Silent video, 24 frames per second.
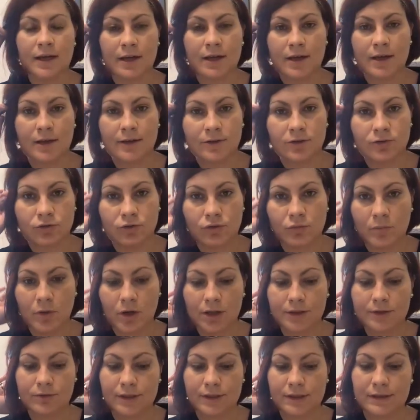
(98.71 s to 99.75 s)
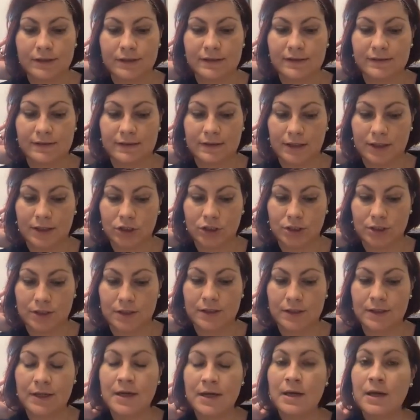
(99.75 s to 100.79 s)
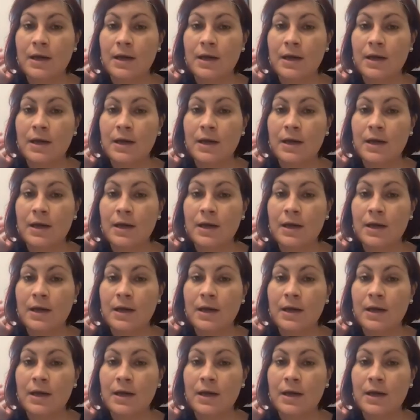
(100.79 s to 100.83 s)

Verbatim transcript: and to moderate the discussion.